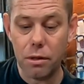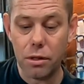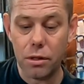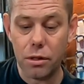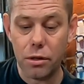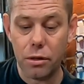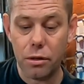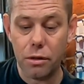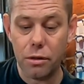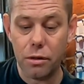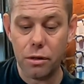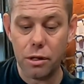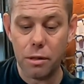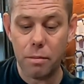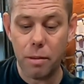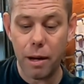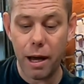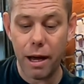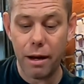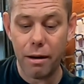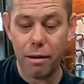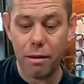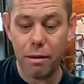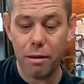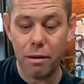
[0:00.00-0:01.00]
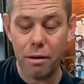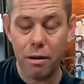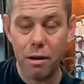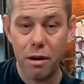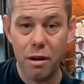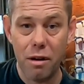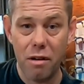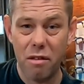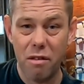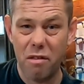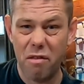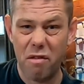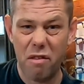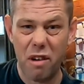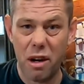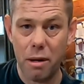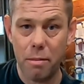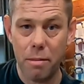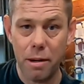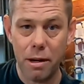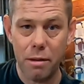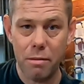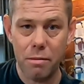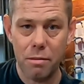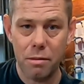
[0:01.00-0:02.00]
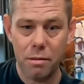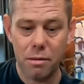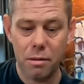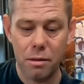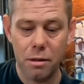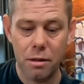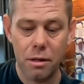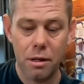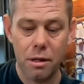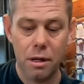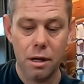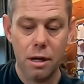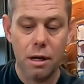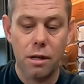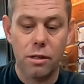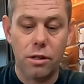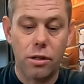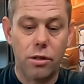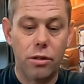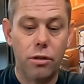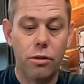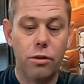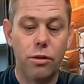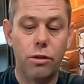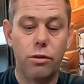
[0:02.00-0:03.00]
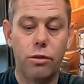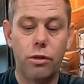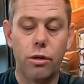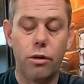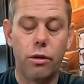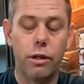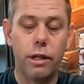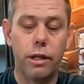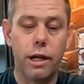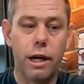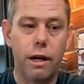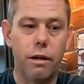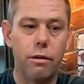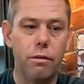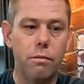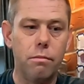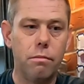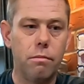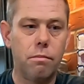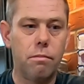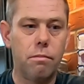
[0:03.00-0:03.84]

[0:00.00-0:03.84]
Turns about 3 mil. So as soon as you tighten that up,